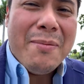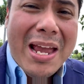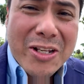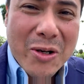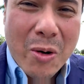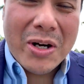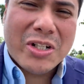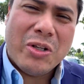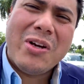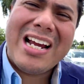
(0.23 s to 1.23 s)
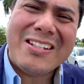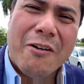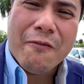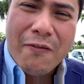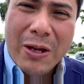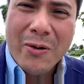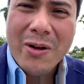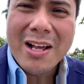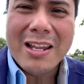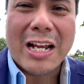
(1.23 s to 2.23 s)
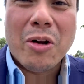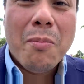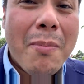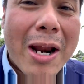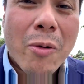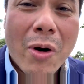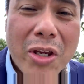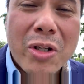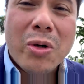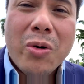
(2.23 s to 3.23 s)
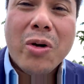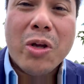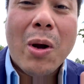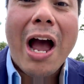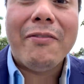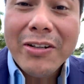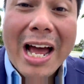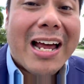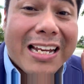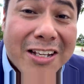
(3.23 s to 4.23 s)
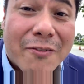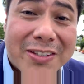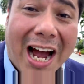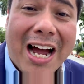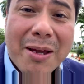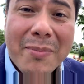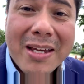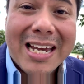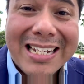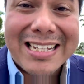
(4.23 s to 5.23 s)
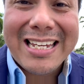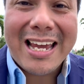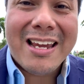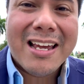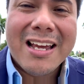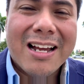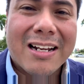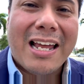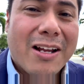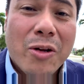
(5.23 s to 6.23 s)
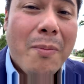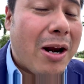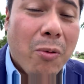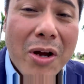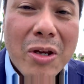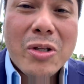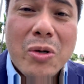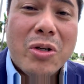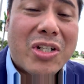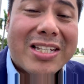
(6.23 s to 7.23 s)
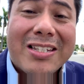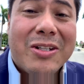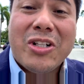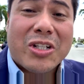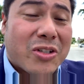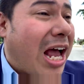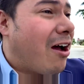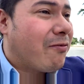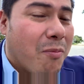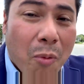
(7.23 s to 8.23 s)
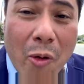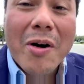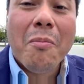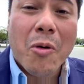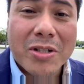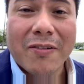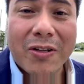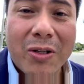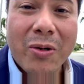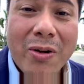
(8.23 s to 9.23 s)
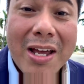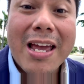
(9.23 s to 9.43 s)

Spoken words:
Let me ask you a question. Do you guys ever feel like no matter what you do, you have not enough time in the day? Like no matter what you do, you just have more and more stuff to do?